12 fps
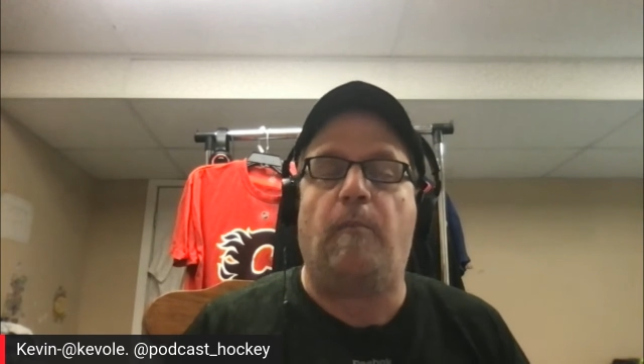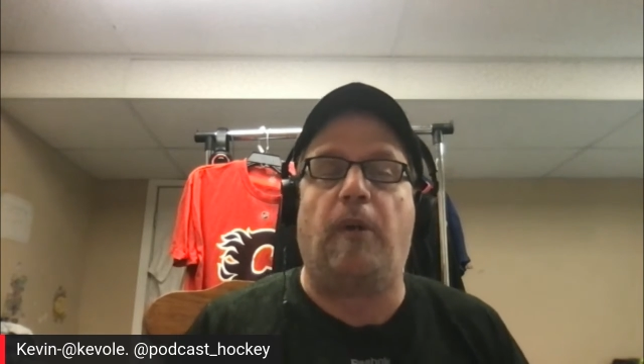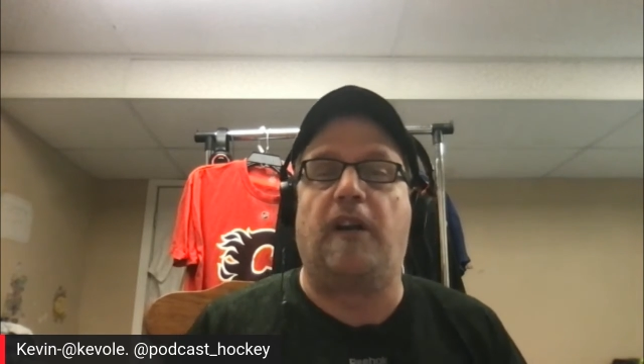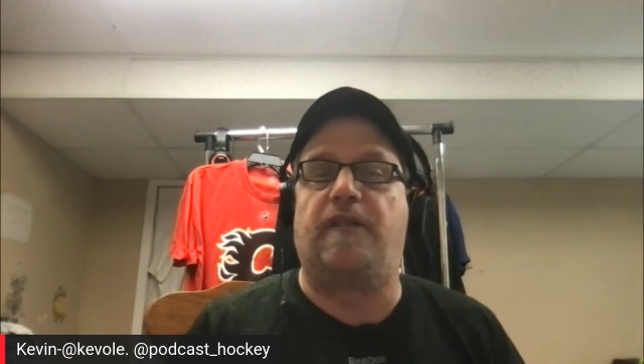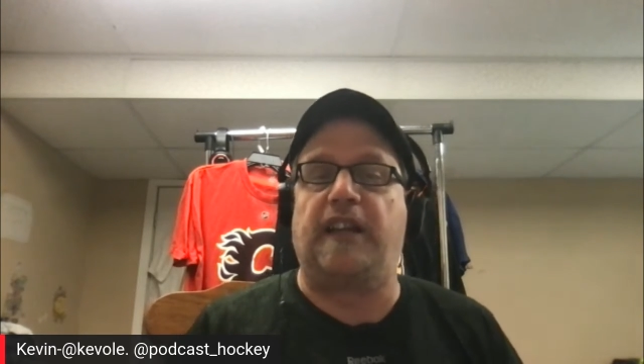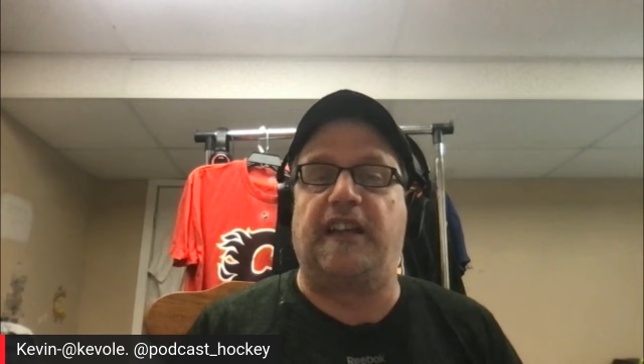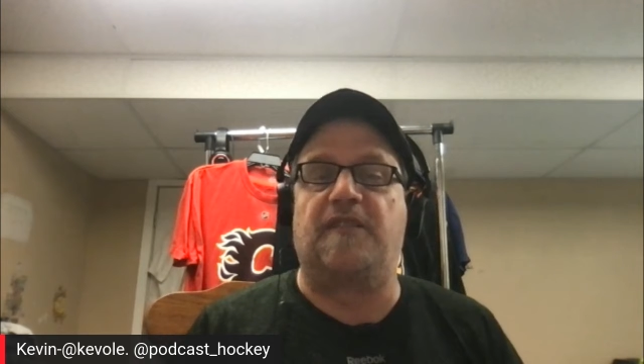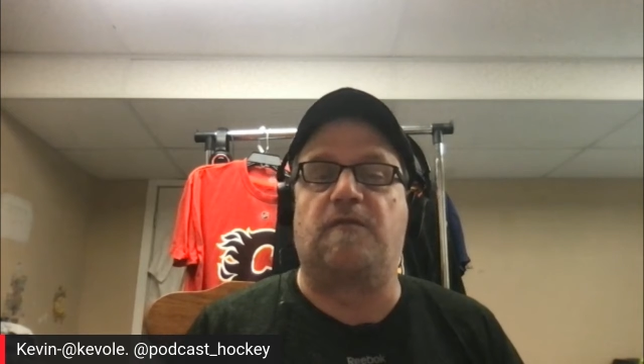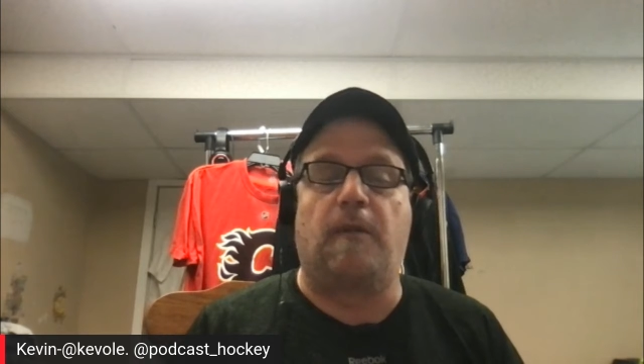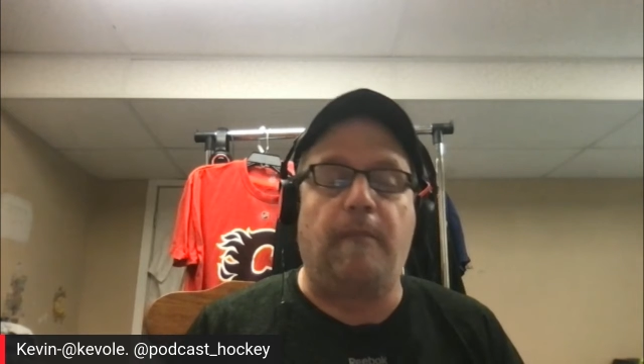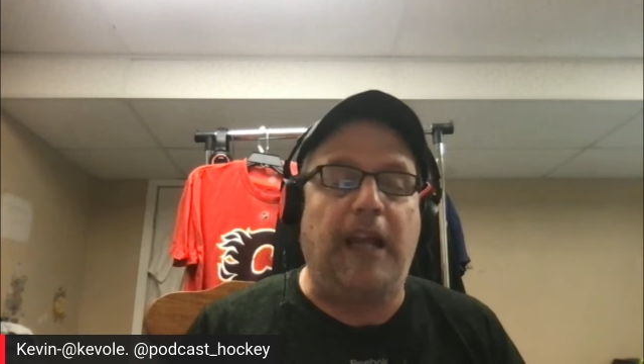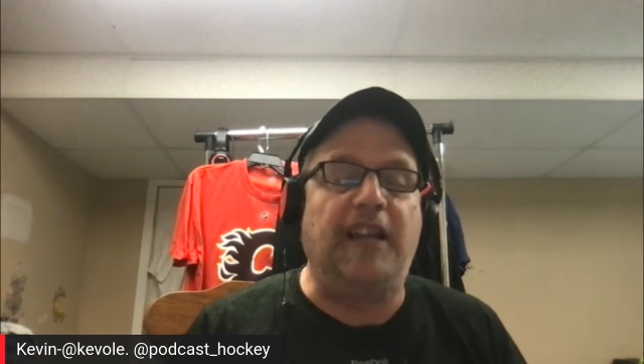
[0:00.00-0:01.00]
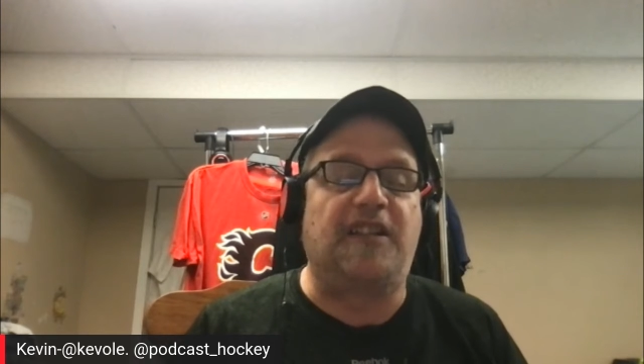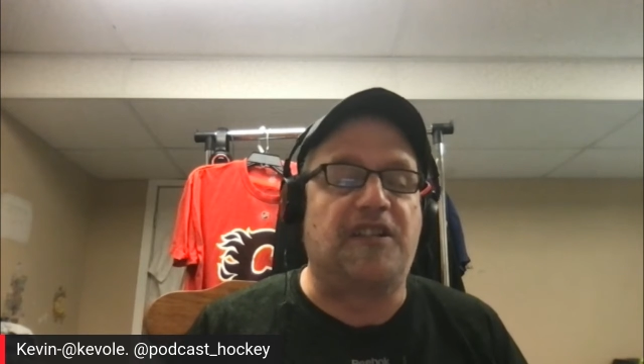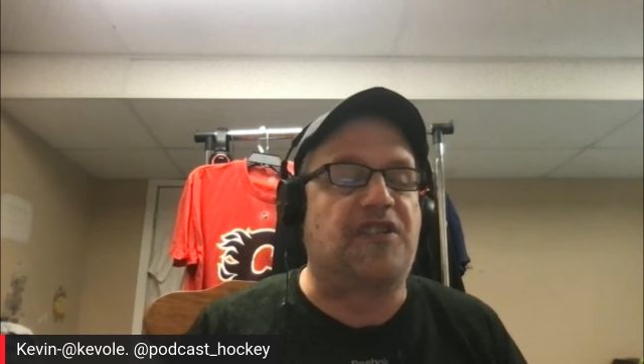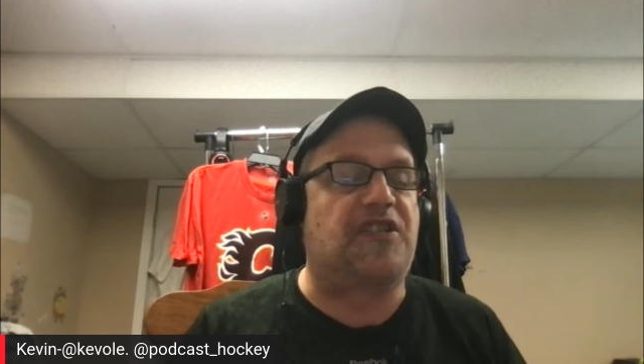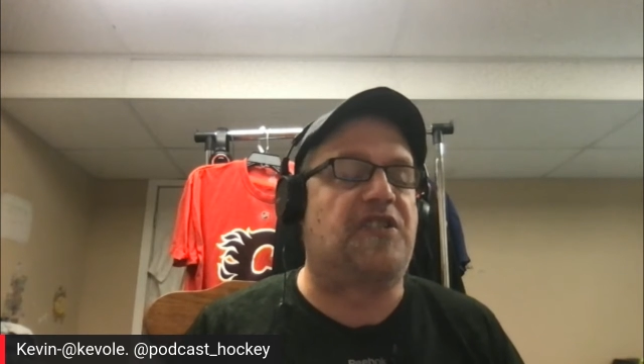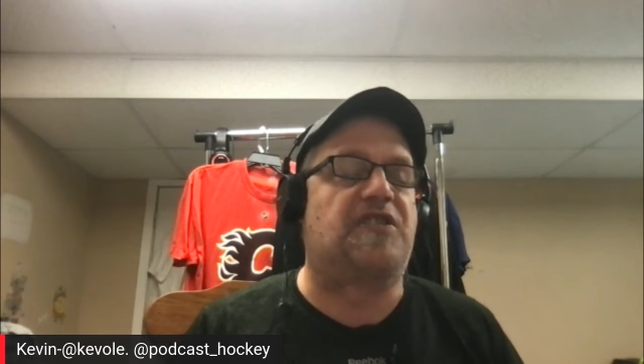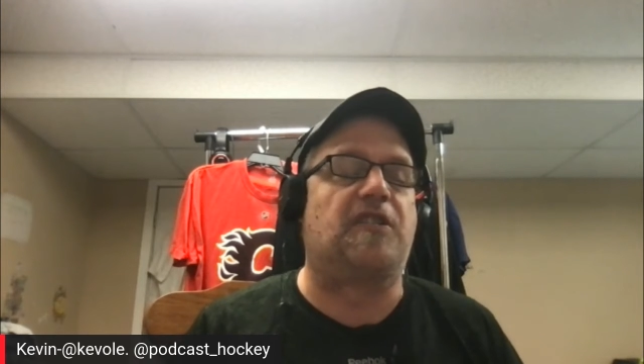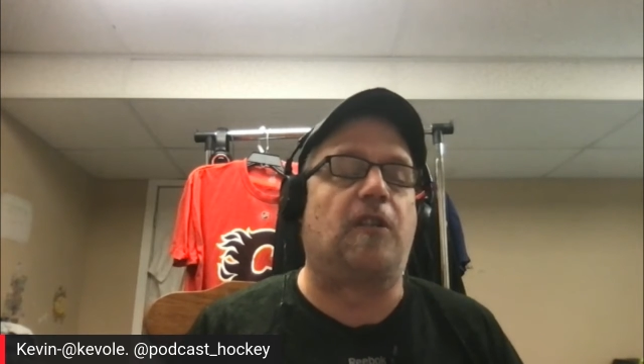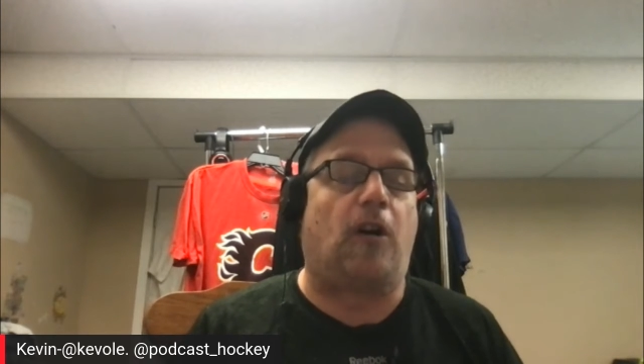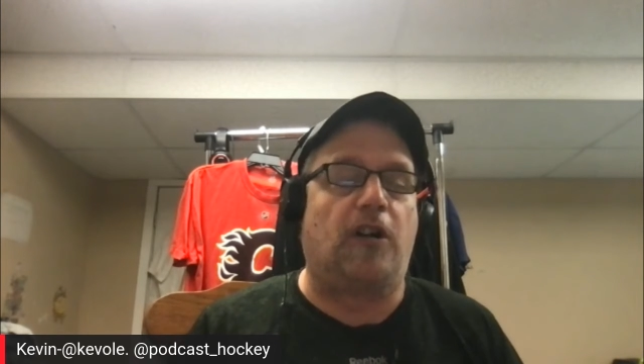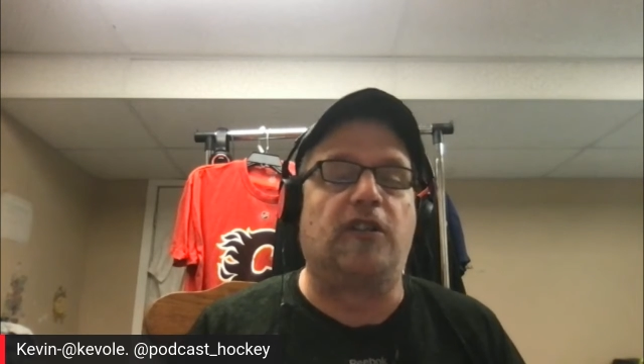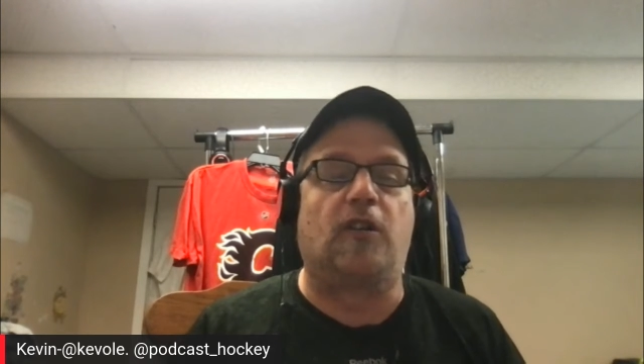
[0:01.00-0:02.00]
but if they can remain consistent
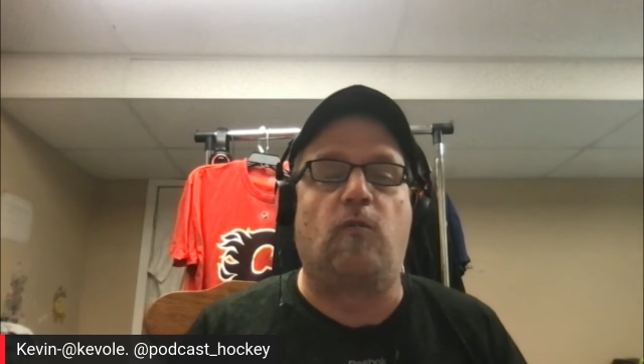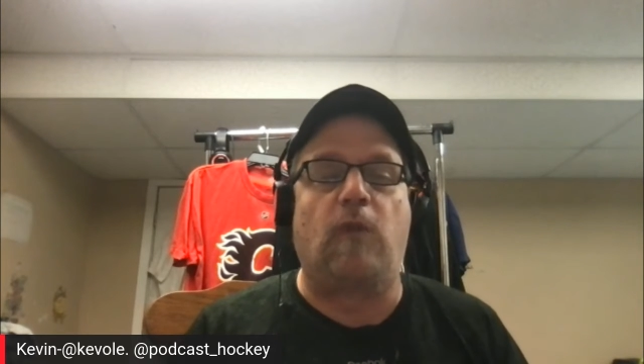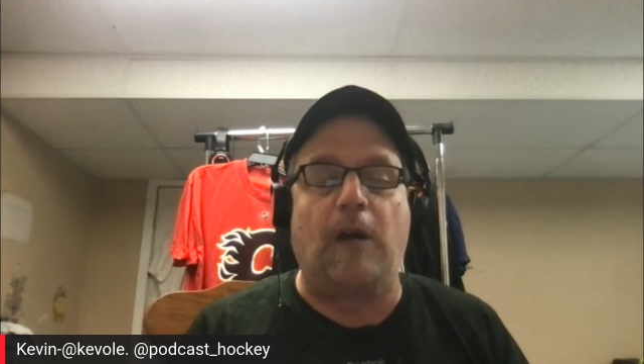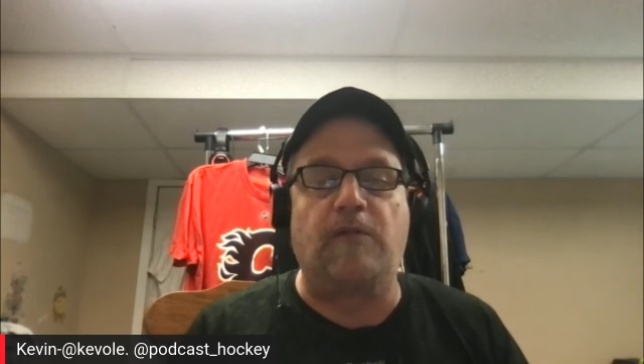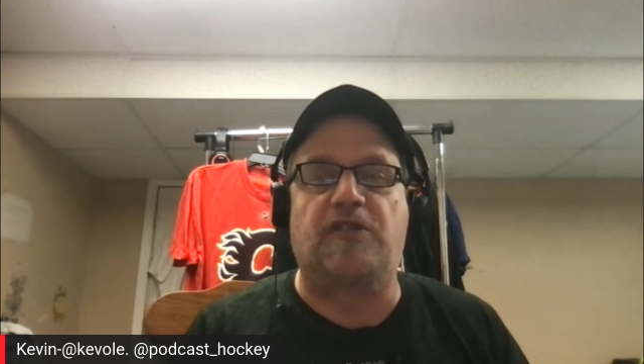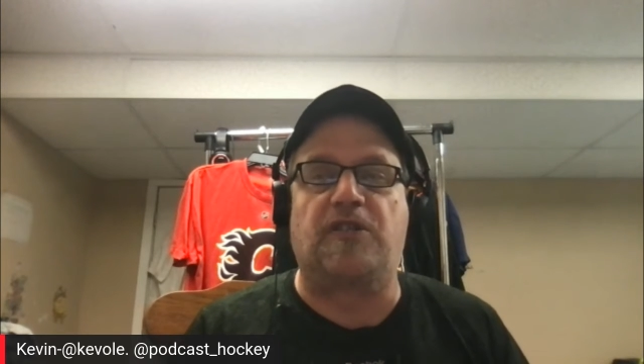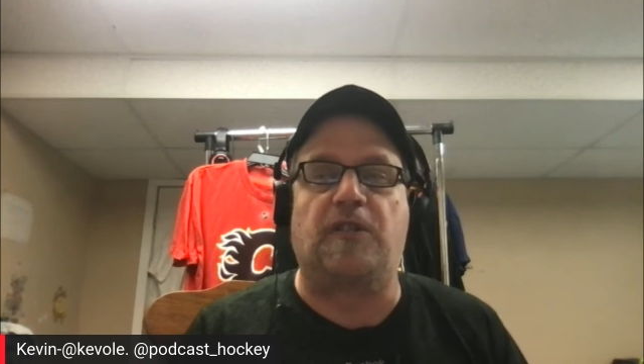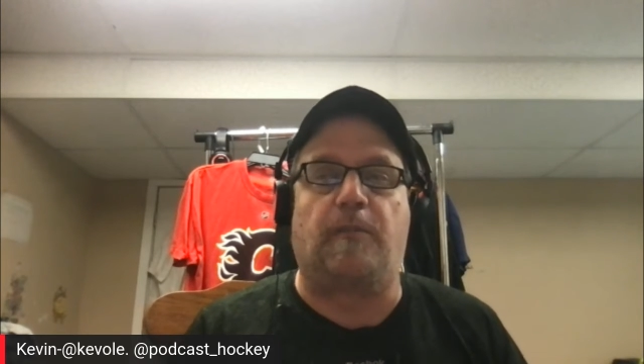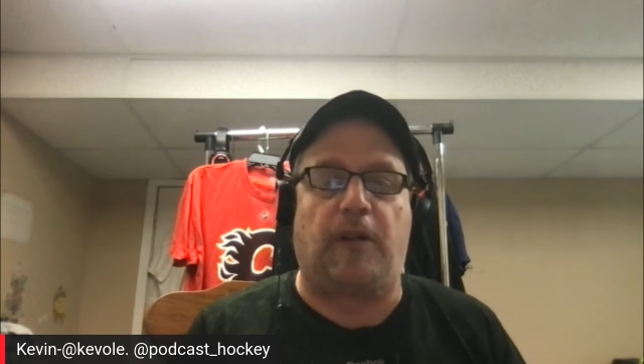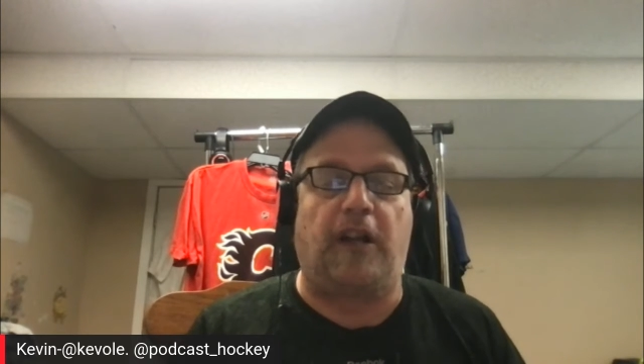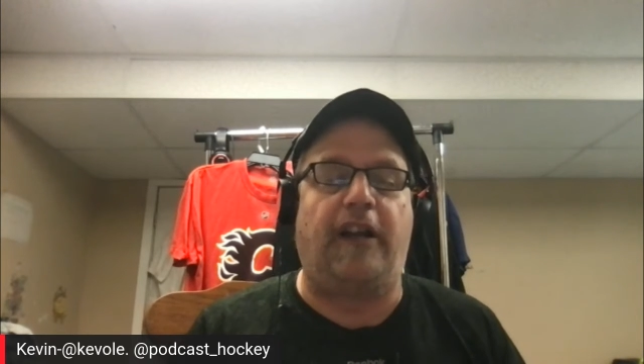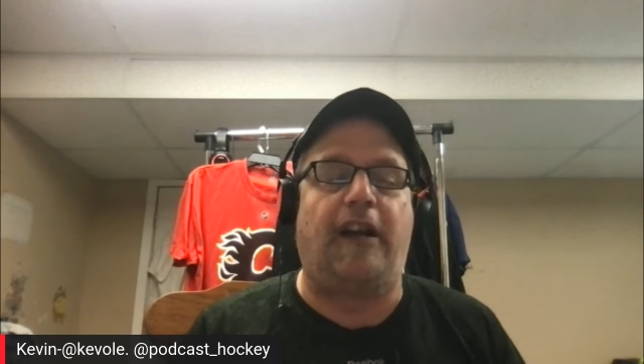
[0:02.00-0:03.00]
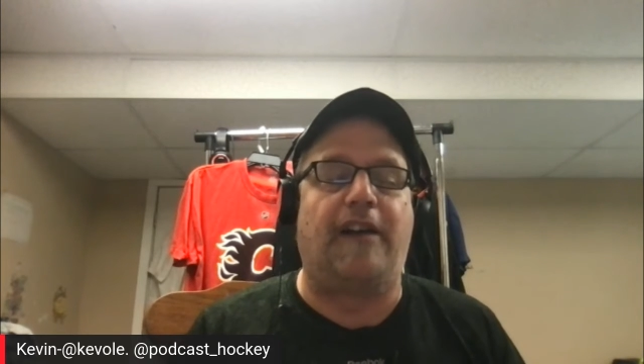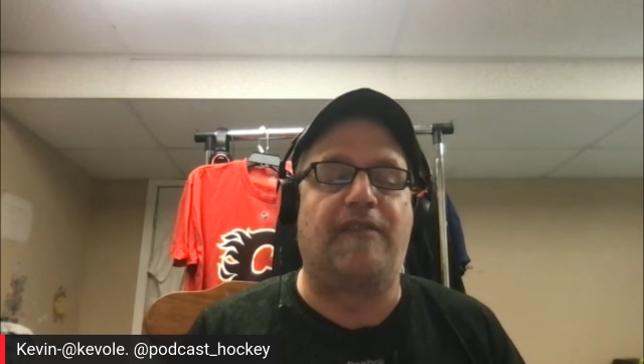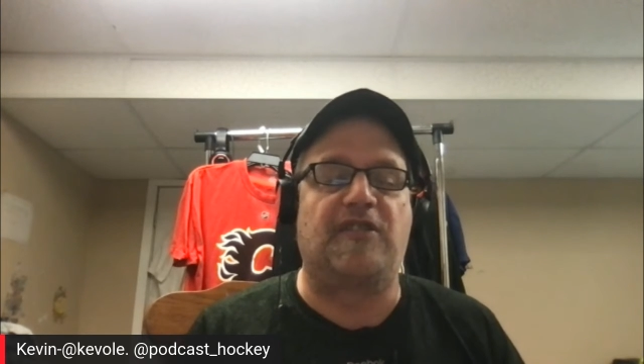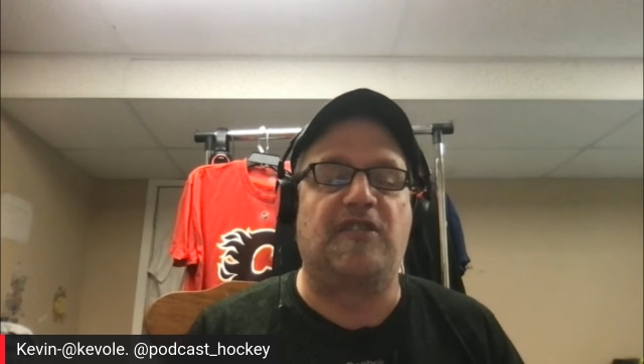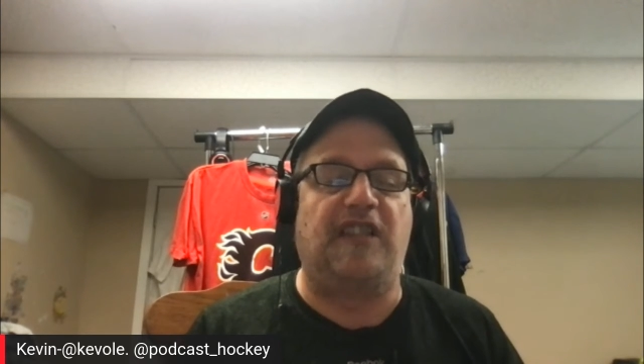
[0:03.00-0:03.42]
on their route to the playoffs,